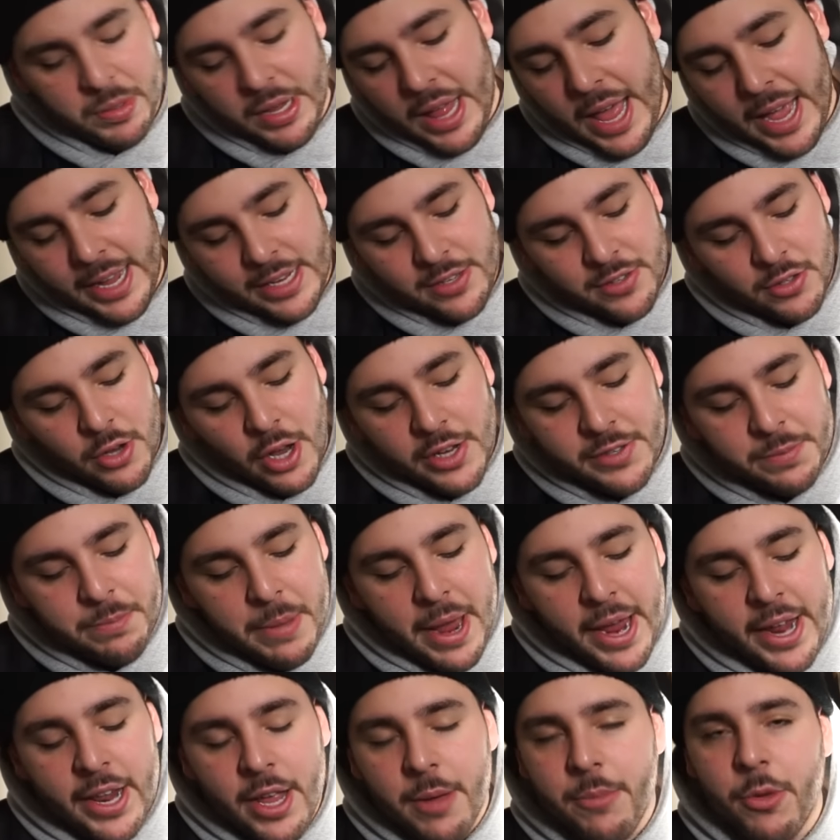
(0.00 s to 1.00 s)
black, size
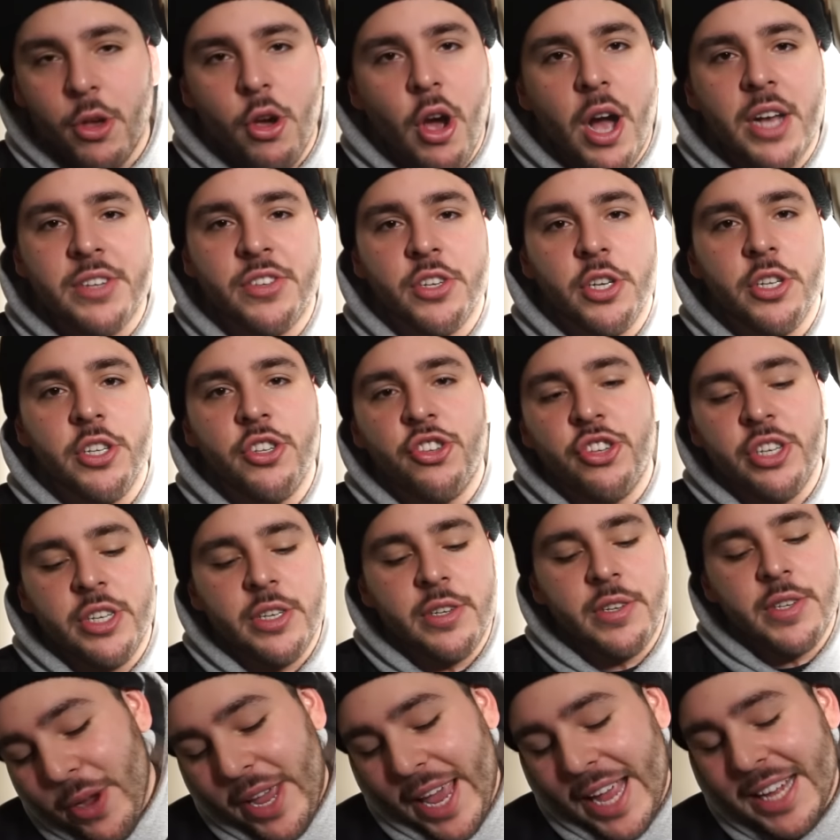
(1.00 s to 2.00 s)
medium, you guys know the
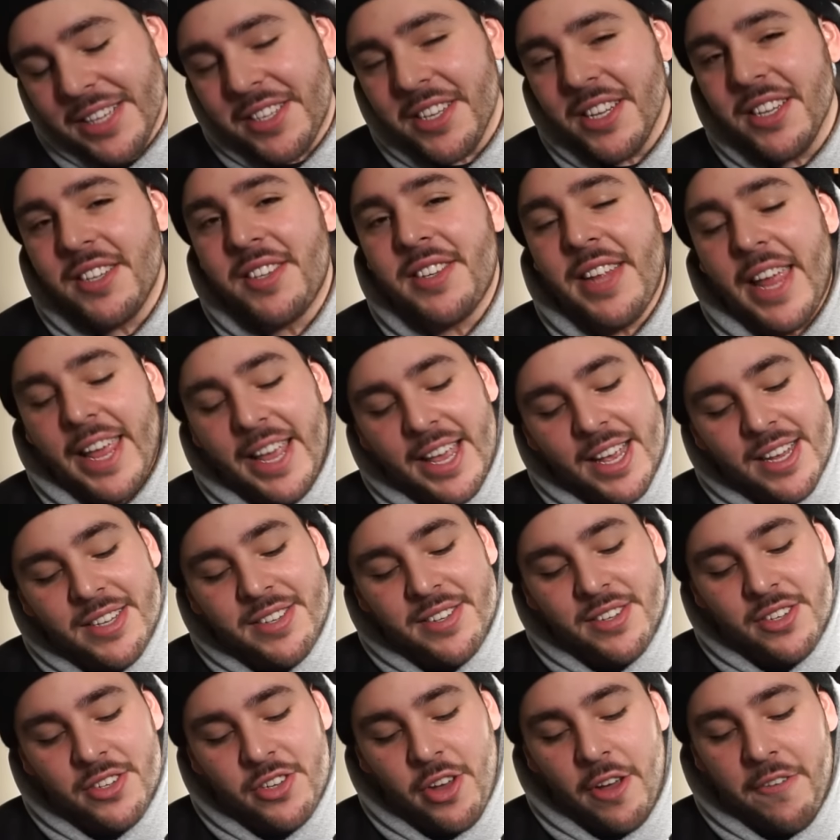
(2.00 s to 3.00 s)
gist. We'll get into the sneakers.
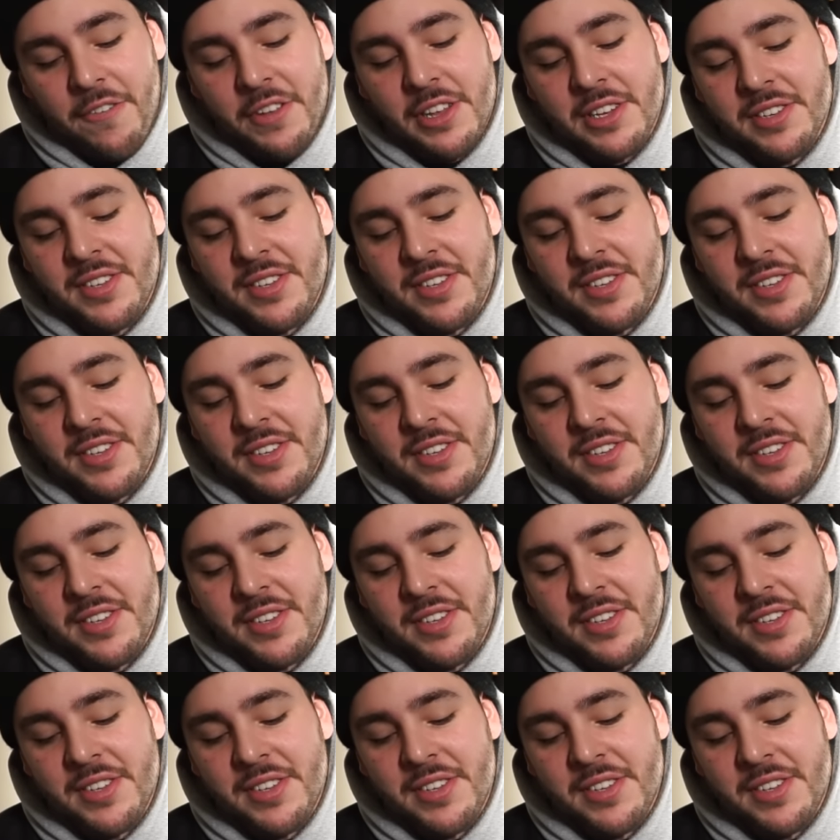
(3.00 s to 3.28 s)
So for the